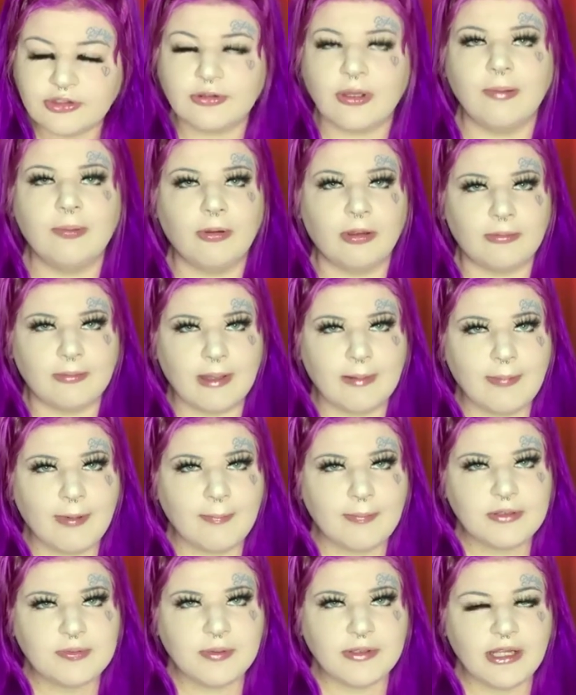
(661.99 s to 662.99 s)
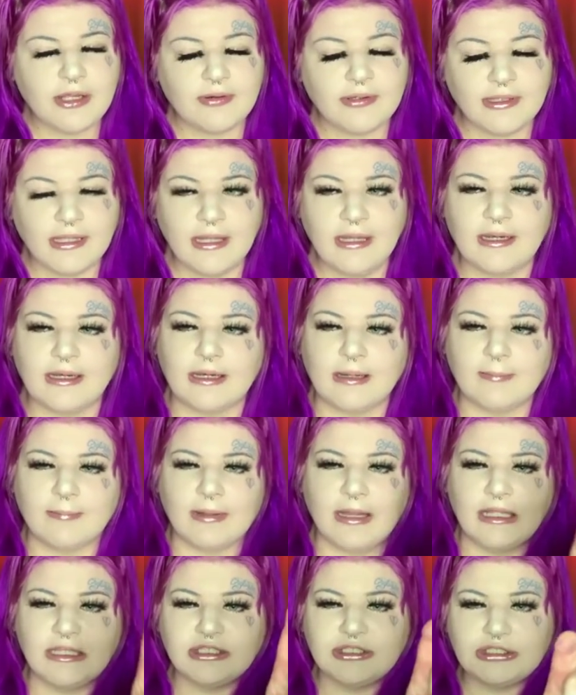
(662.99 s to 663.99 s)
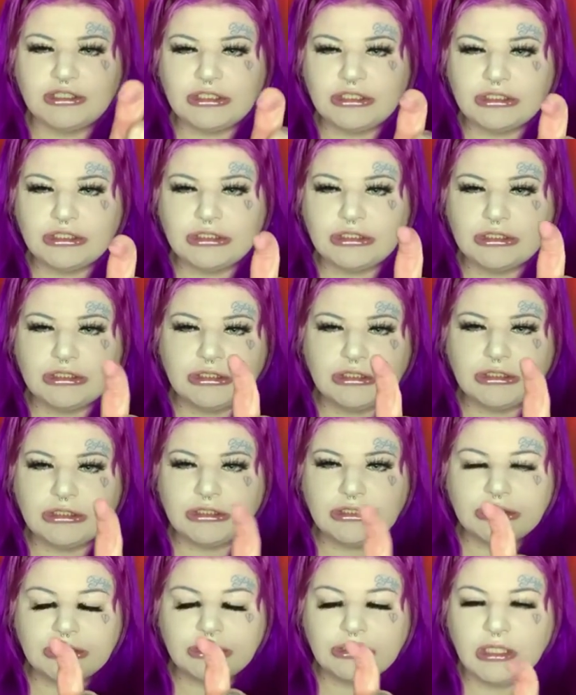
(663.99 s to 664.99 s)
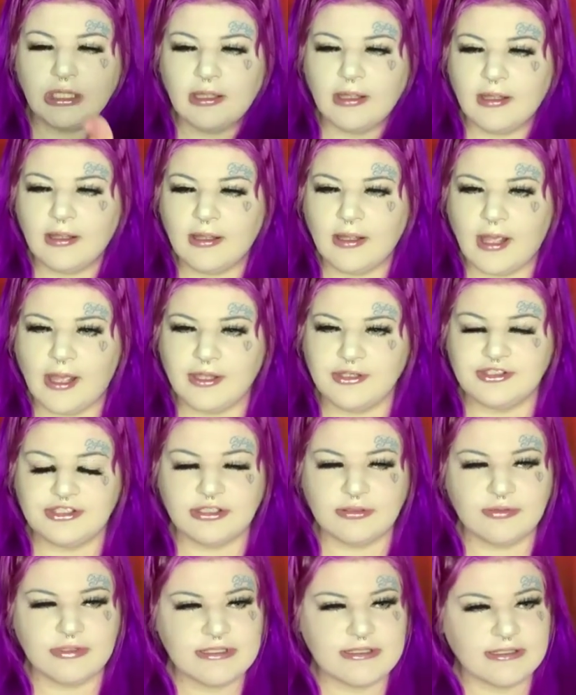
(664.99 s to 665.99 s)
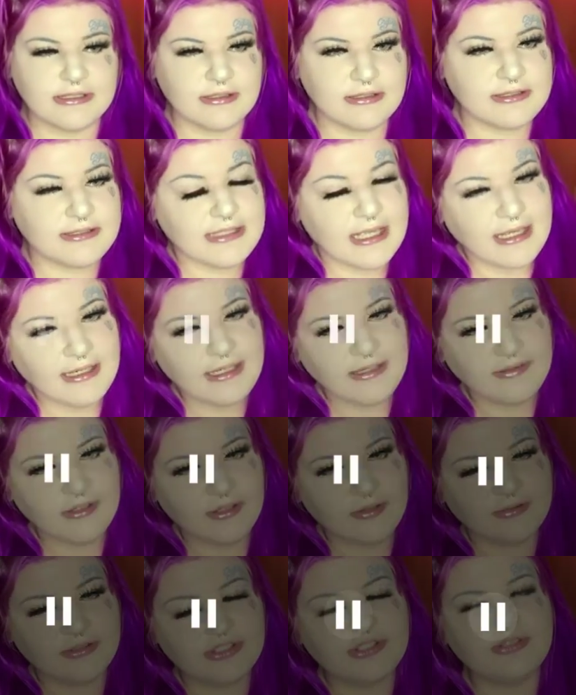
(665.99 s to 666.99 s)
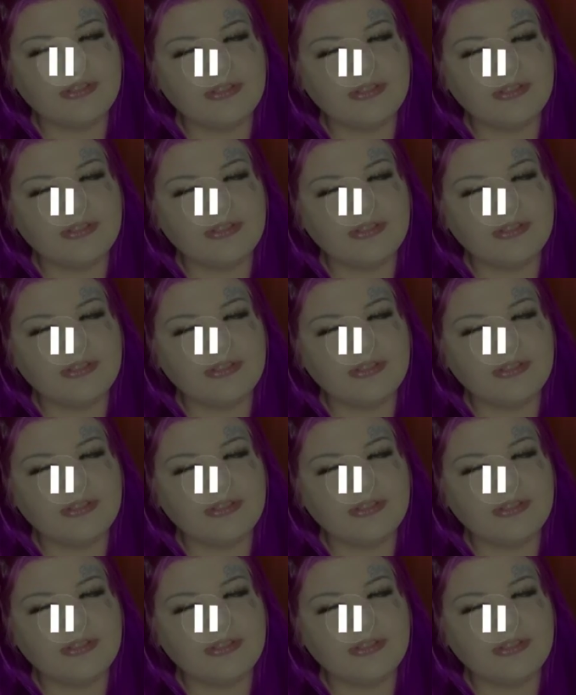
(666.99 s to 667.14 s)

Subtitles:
so I pull my pepper spray out again, and I'm like, shh. And she was still standing there.